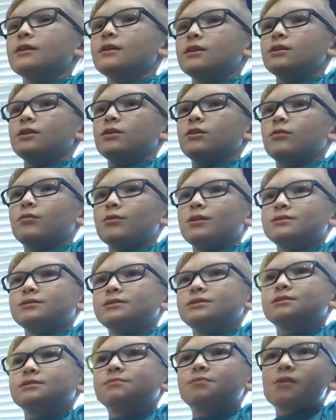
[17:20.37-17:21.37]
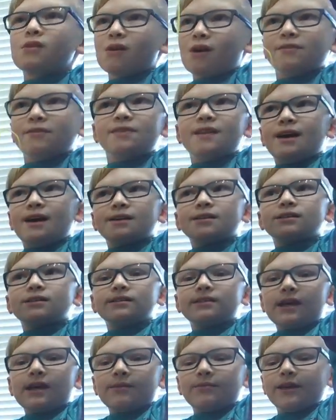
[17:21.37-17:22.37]
you'll want to pull on that,
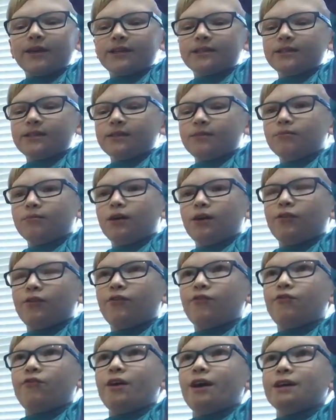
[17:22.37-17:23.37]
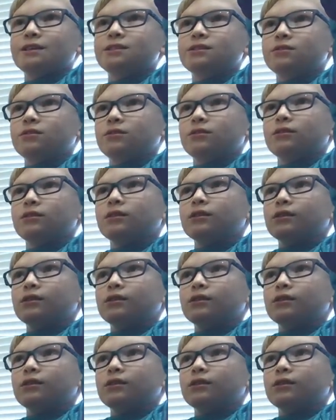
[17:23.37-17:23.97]
because that makes it much faster,